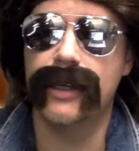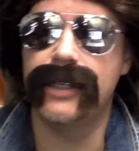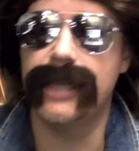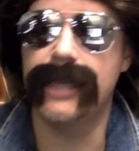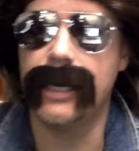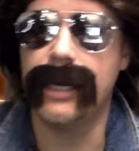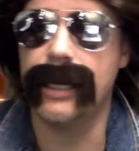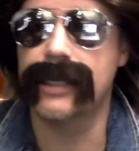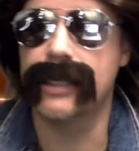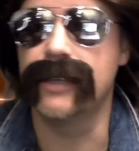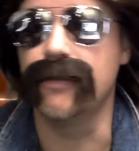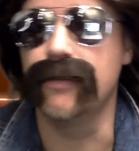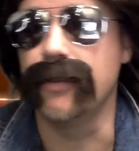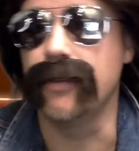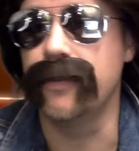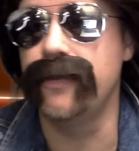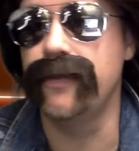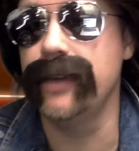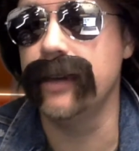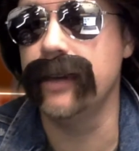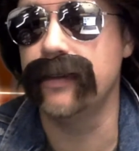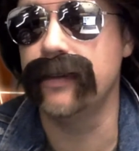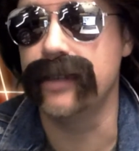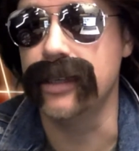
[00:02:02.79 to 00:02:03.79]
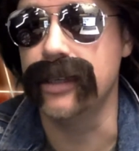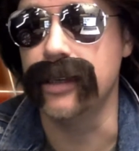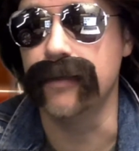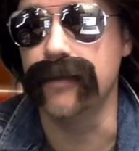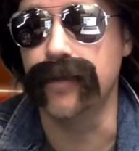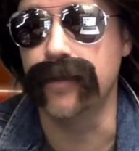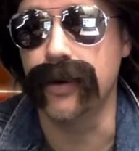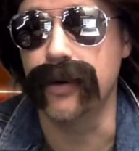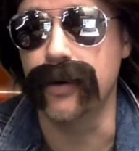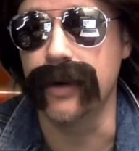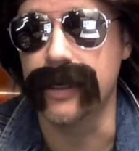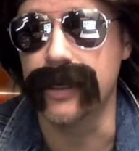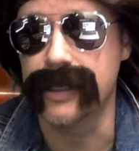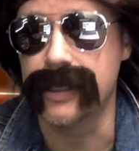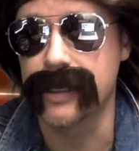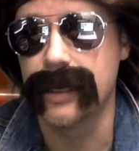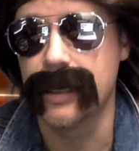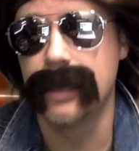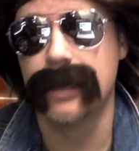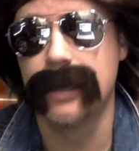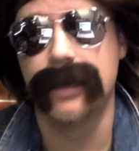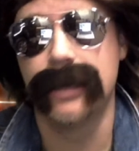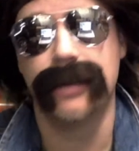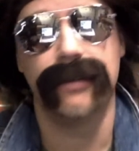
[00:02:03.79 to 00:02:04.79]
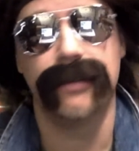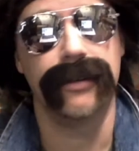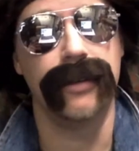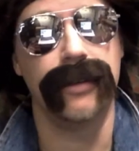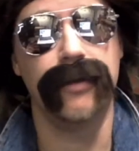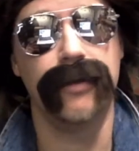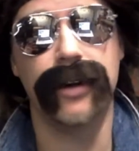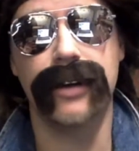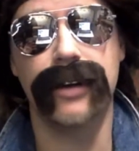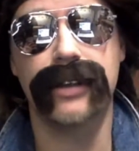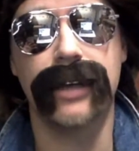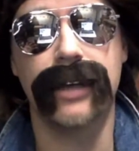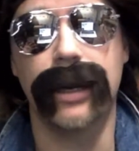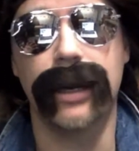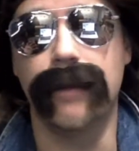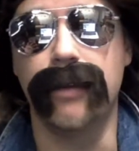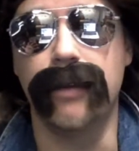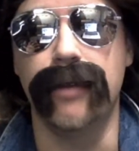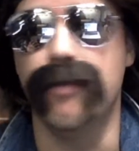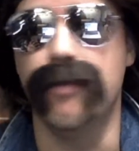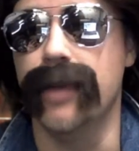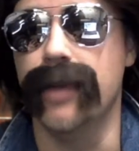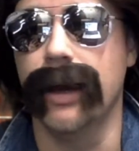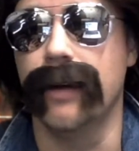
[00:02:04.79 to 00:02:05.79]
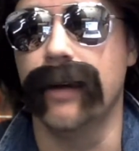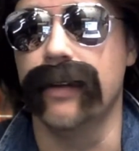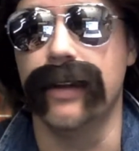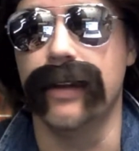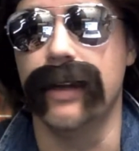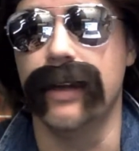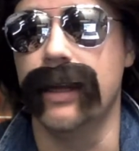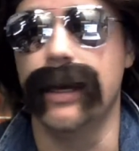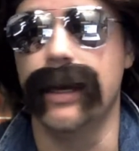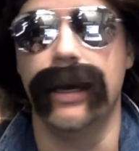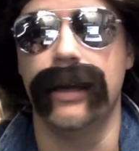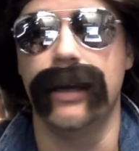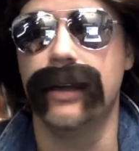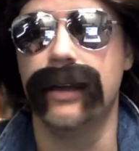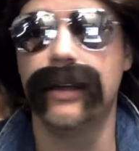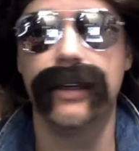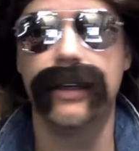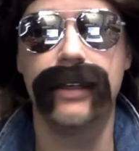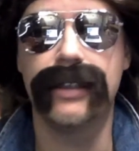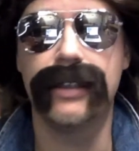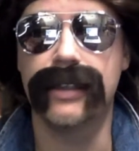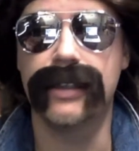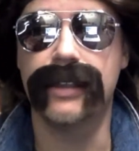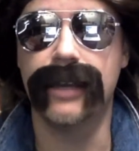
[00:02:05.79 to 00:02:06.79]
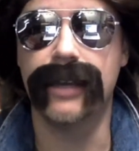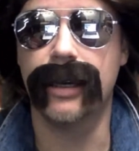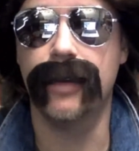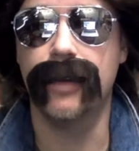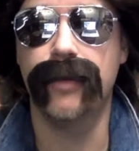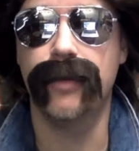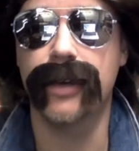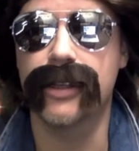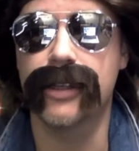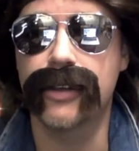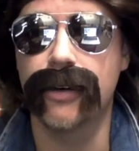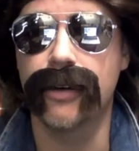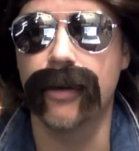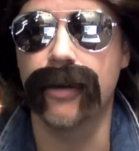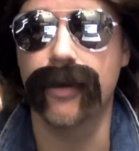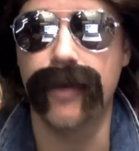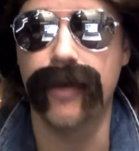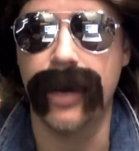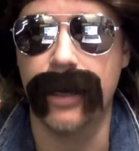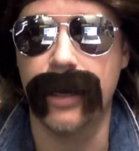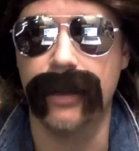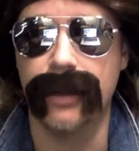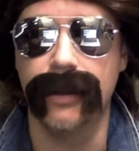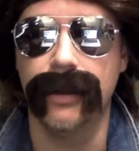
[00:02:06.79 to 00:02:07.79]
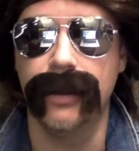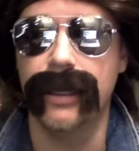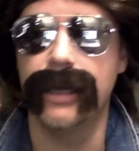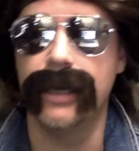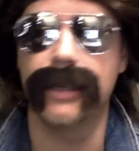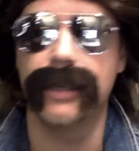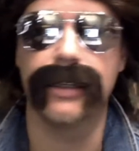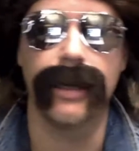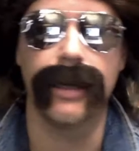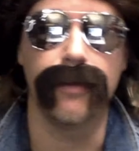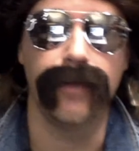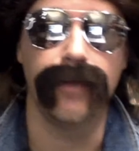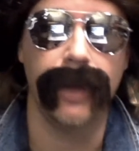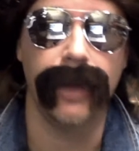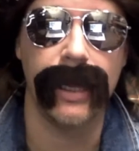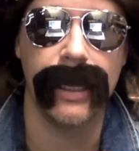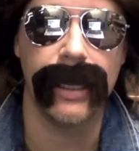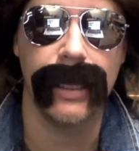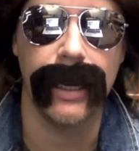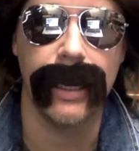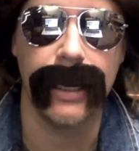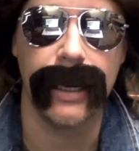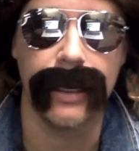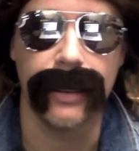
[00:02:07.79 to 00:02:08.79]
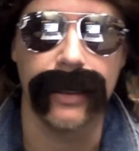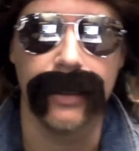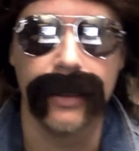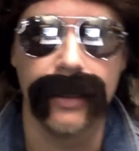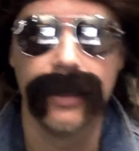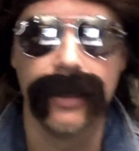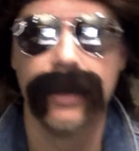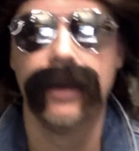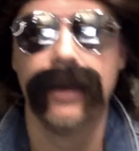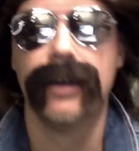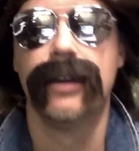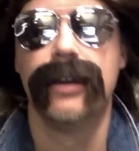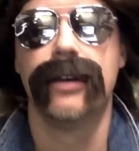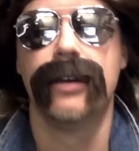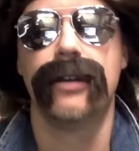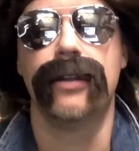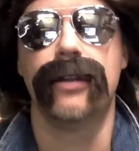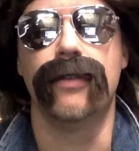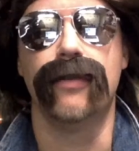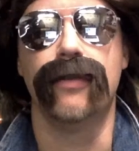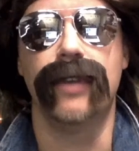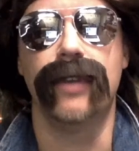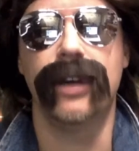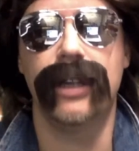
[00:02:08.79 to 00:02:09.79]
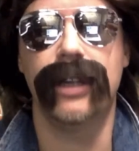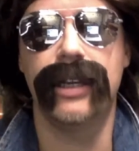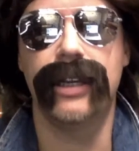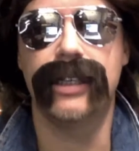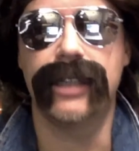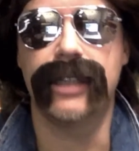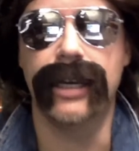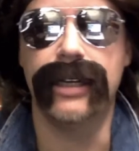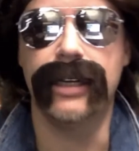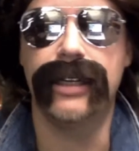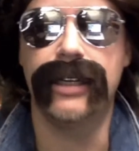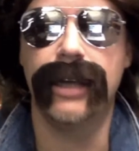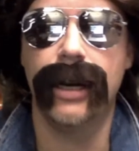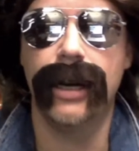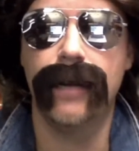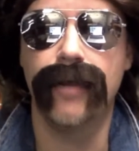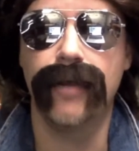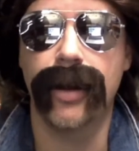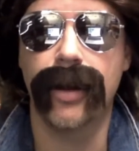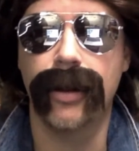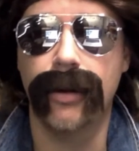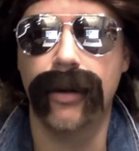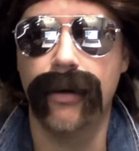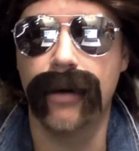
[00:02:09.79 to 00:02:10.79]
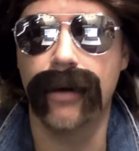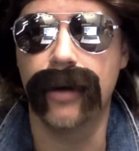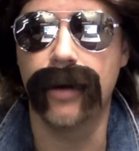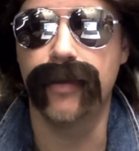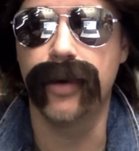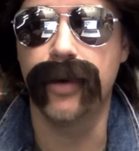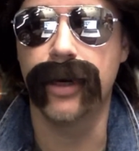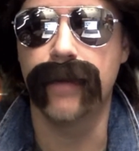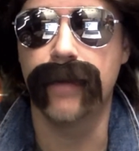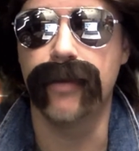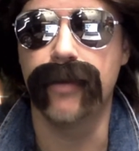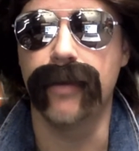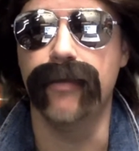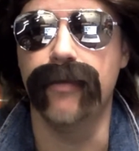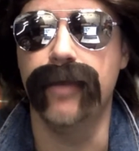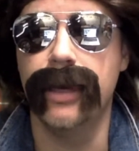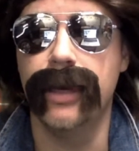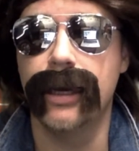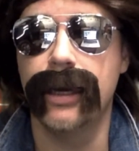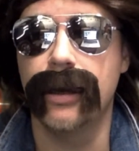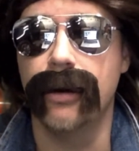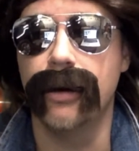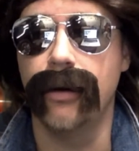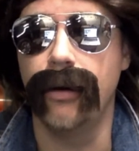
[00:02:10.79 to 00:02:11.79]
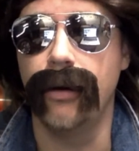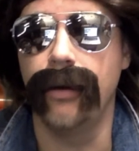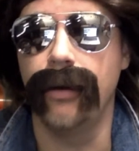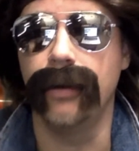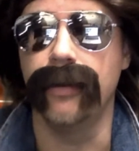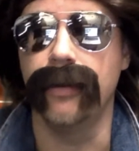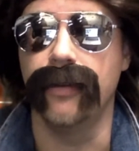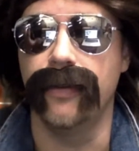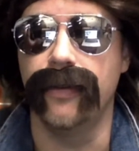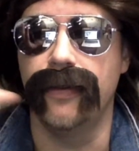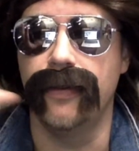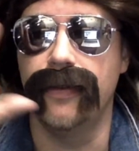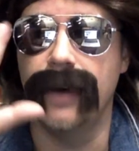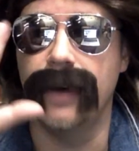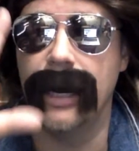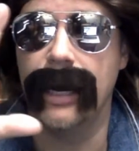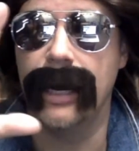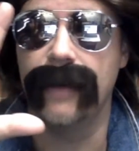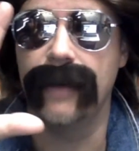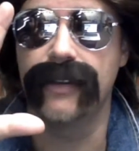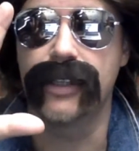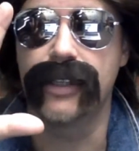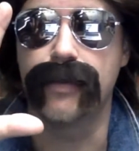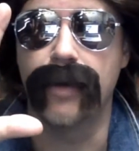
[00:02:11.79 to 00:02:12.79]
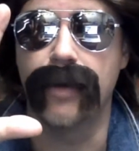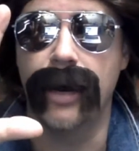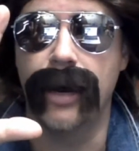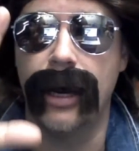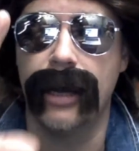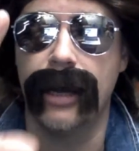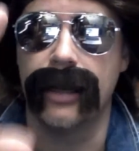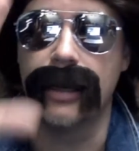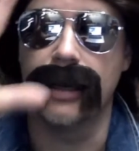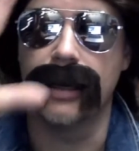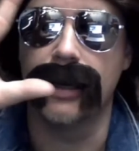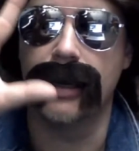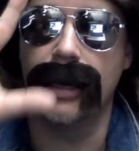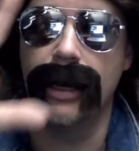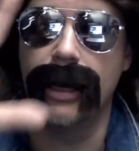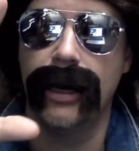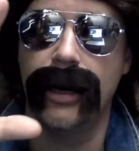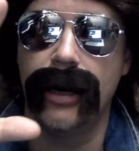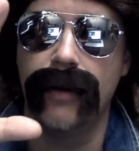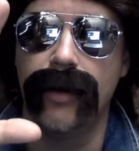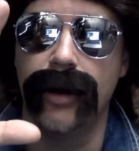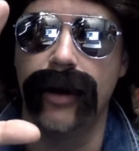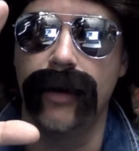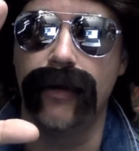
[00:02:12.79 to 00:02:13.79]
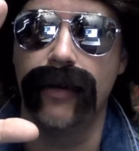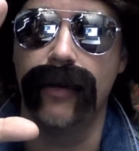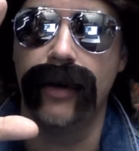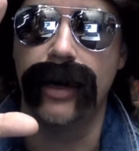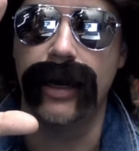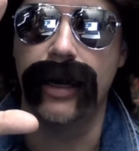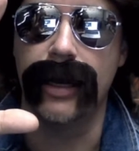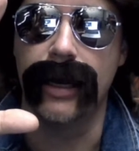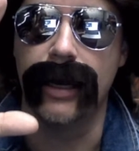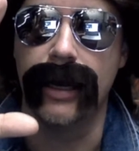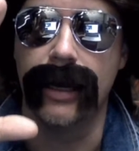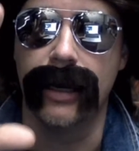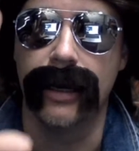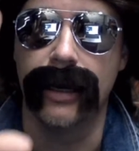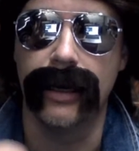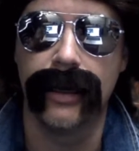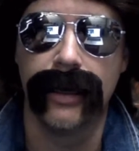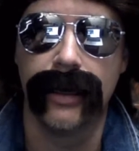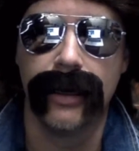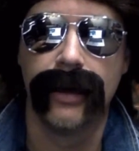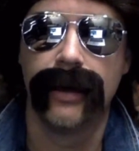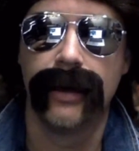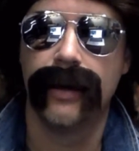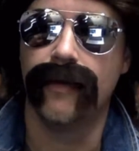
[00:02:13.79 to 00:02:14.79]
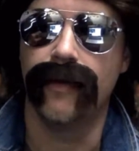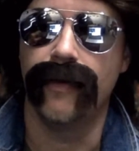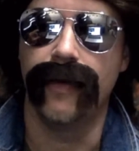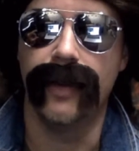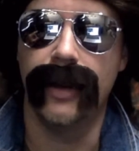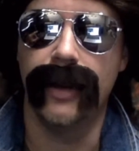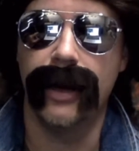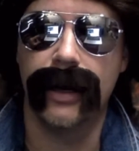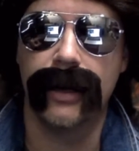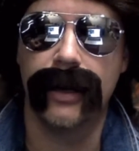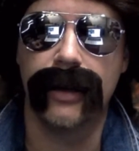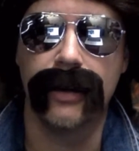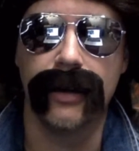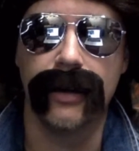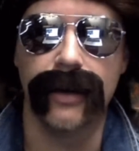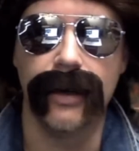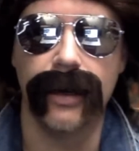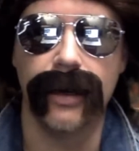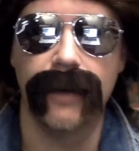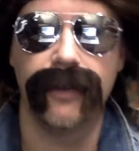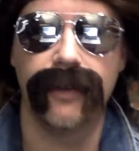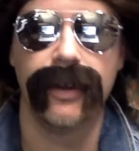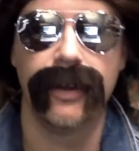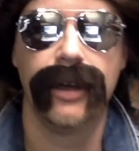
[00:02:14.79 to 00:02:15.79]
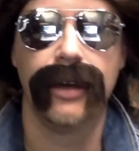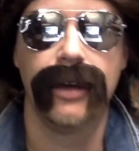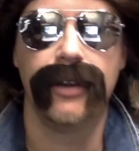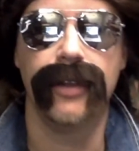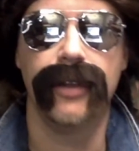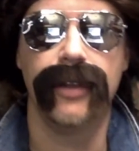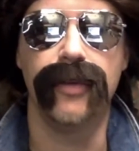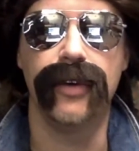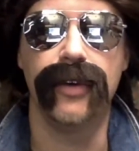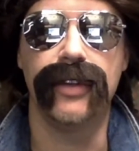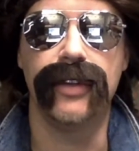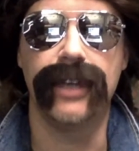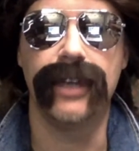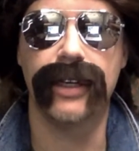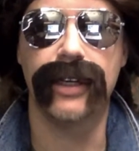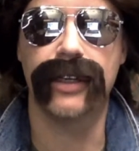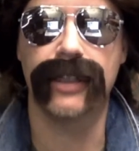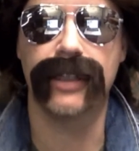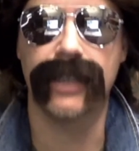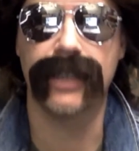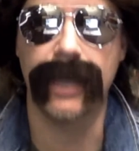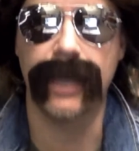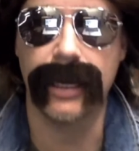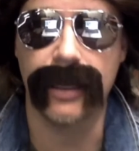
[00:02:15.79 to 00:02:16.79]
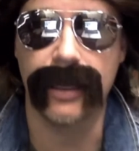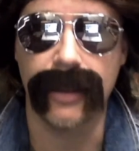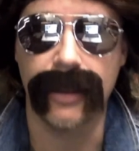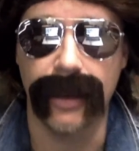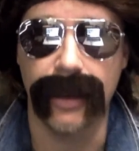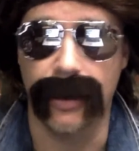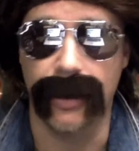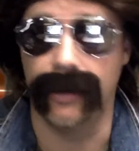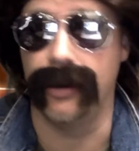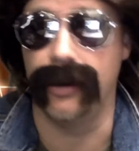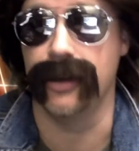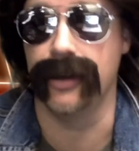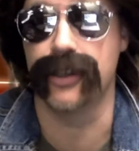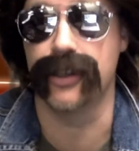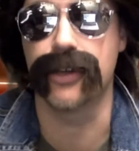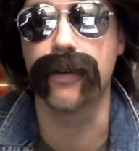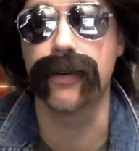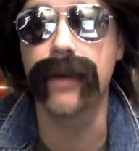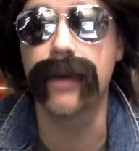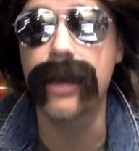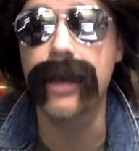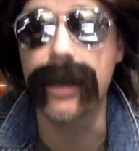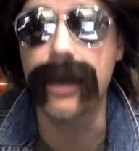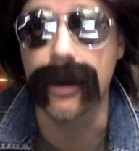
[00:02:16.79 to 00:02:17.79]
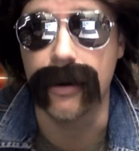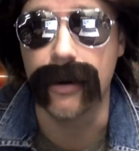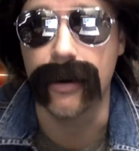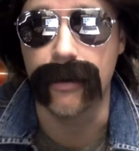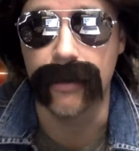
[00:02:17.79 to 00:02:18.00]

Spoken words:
Jackson with 15 points. Lamar's got to be better than that. He's the second best quarterback in the league. He's got to play like it. The Willies had Terry McLaurin put up a big old 5 spot. You can count them on one hand. Not good enough. The Beauticians had a trio.